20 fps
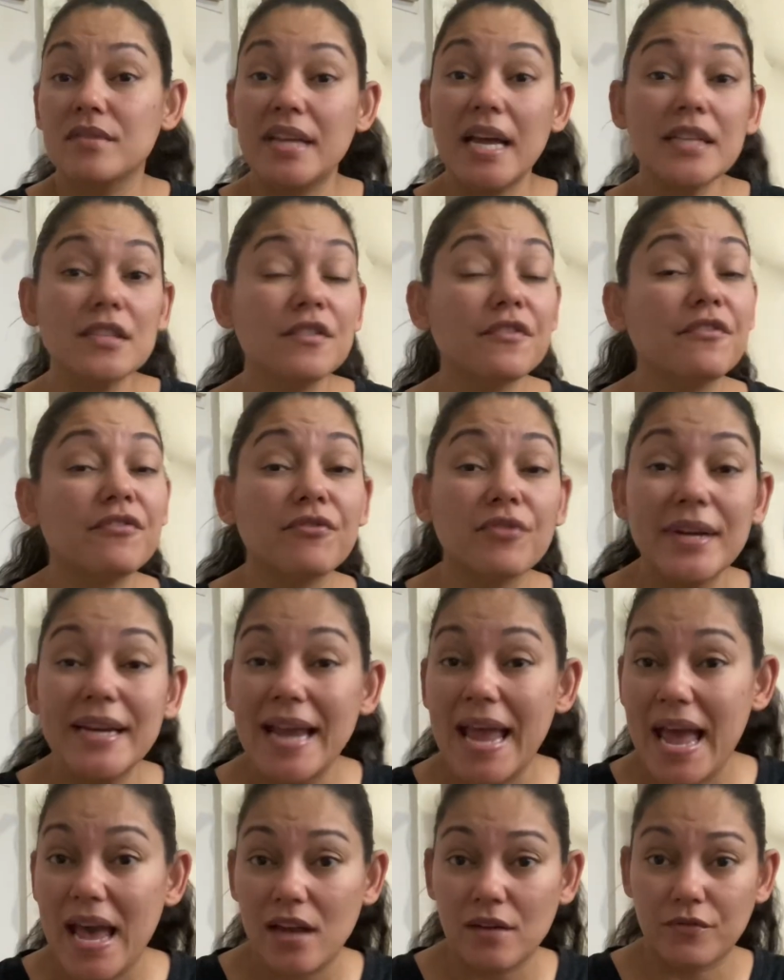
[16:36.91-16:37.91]
That's free
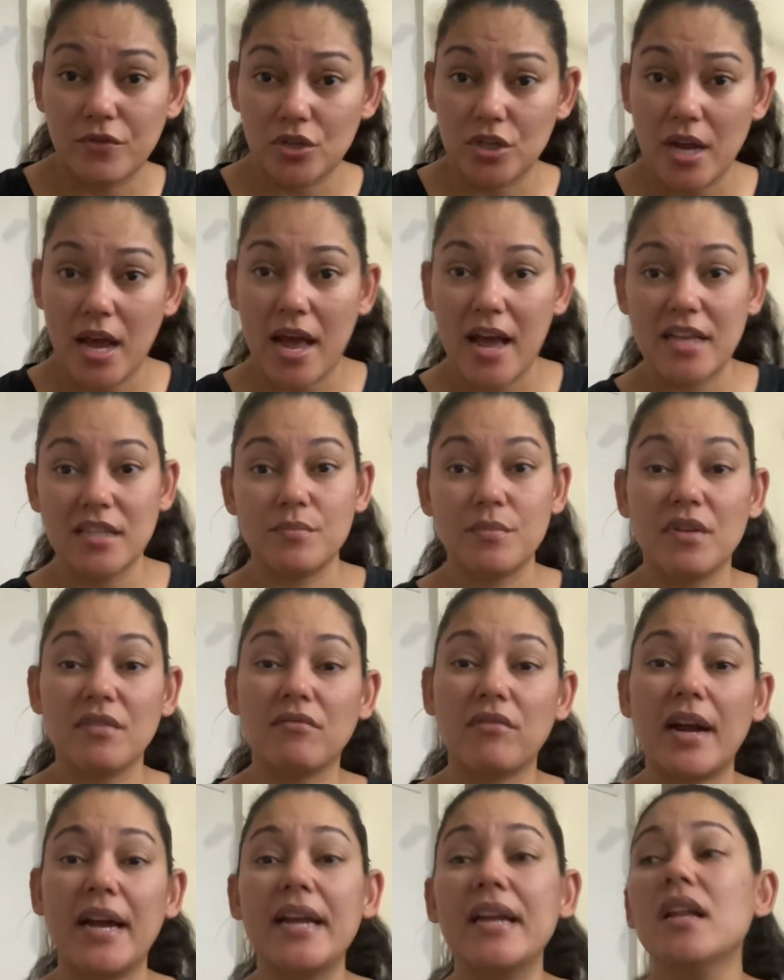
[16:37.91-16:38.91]
advertisement,
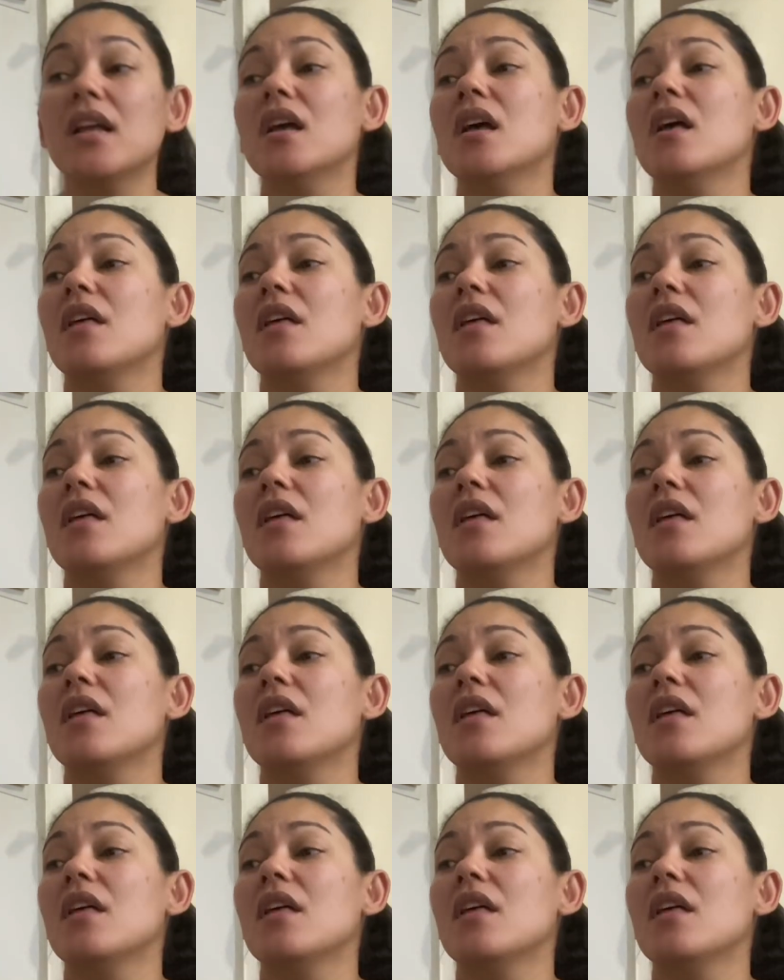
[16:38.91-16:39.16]
right?